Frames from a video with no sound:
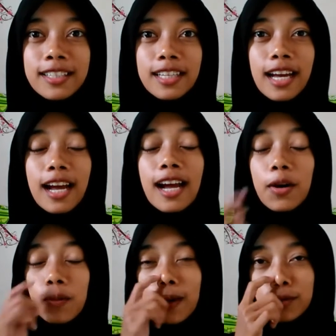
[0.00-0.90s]
Nah,
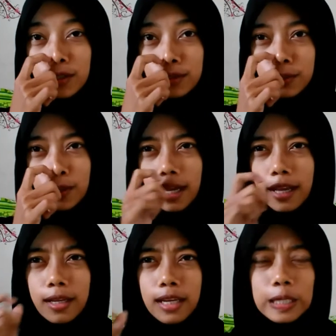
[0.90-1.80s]
waktu itu
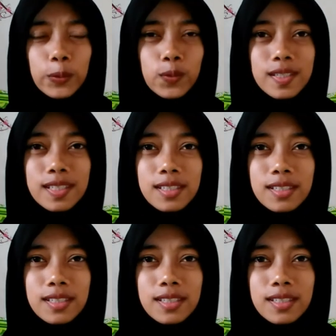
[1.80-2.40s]
it was